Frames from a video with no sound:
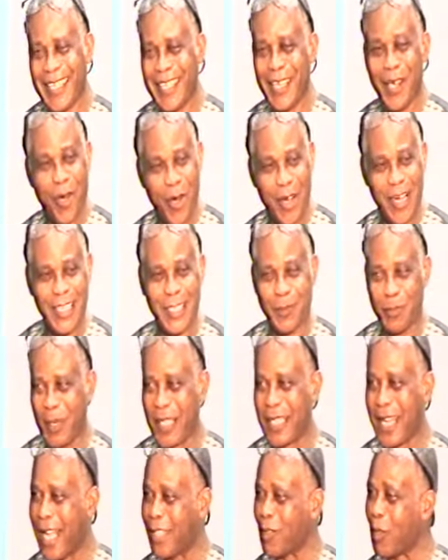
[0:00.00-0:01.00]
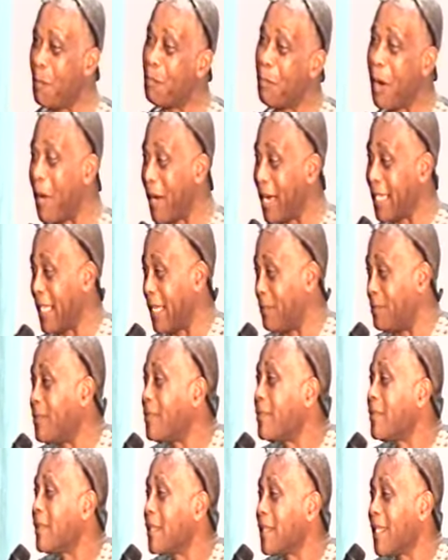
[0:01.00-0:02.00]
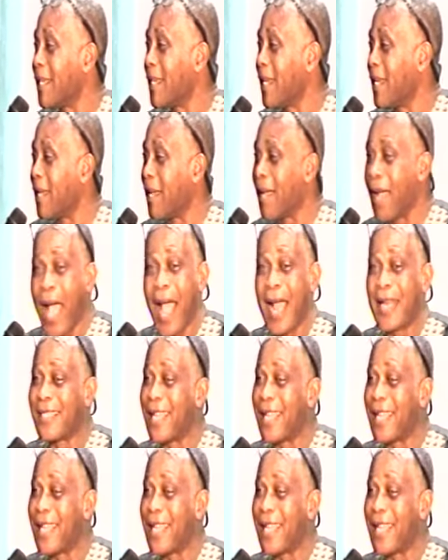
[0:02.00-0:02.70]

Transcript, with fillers: the Holy Spirit had to empower them. And